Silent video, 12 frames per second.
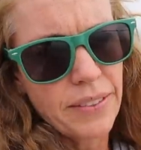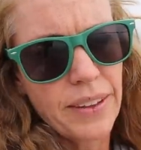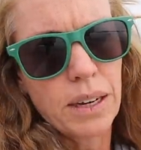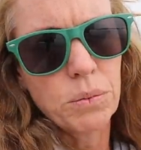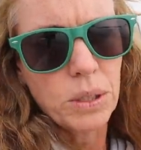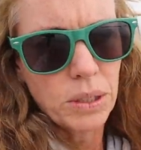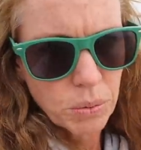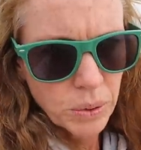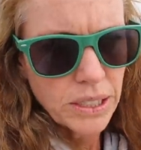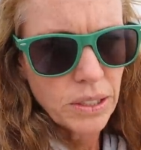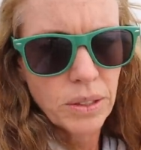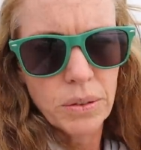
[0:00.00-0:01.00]
And then we'll
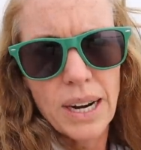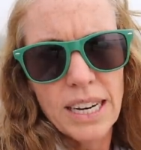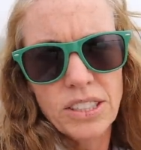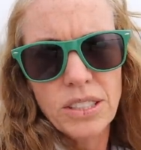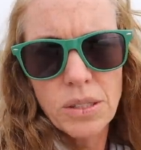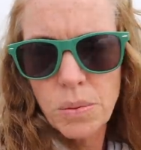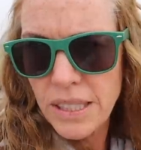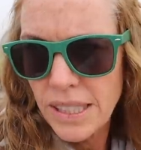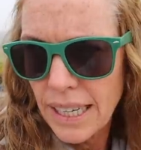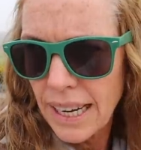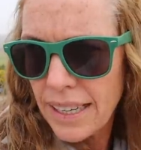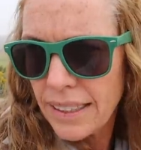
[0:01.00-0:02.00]
redo the rations
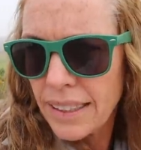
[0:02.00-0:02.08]
once again.